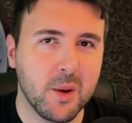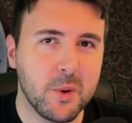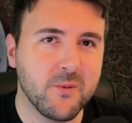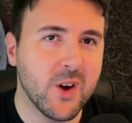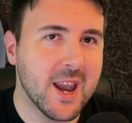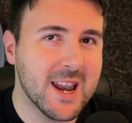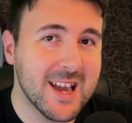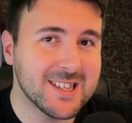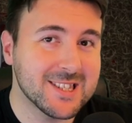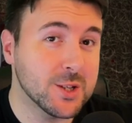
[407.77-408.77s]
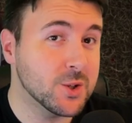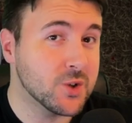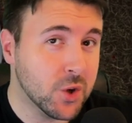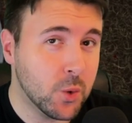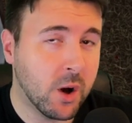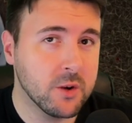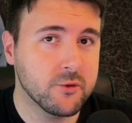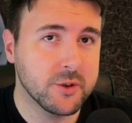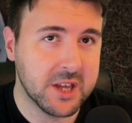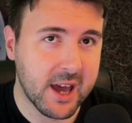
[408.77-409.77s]
But for less than
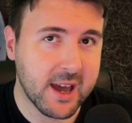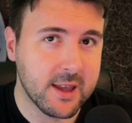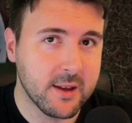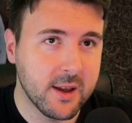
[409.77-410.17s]
200k,